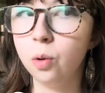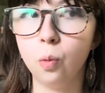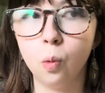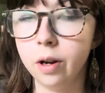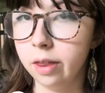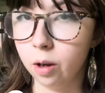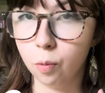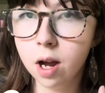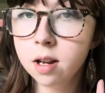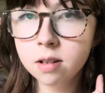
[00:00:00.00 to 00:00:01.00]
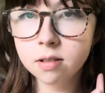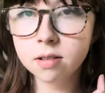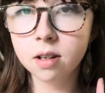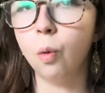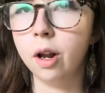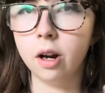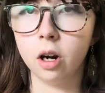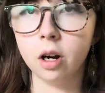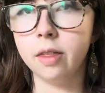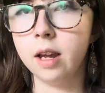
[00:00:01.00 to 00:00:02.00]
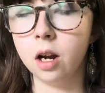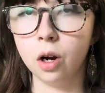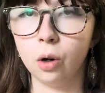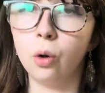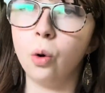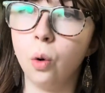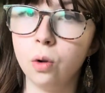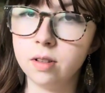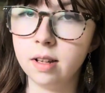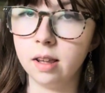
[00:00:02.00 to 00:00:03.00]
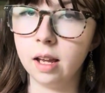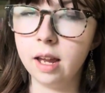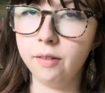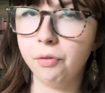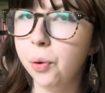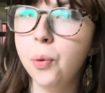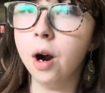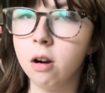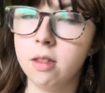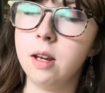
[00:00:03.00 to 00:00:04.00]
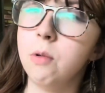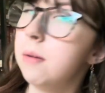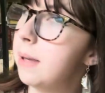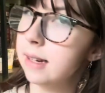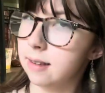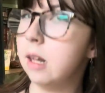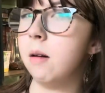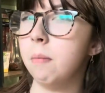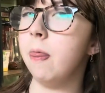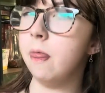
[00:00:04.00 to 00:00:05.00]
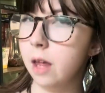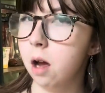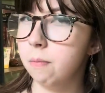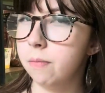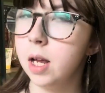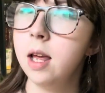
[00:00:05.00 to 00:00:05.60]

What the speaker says: What do they want? What are their goals in life? Who are they? What makes them them?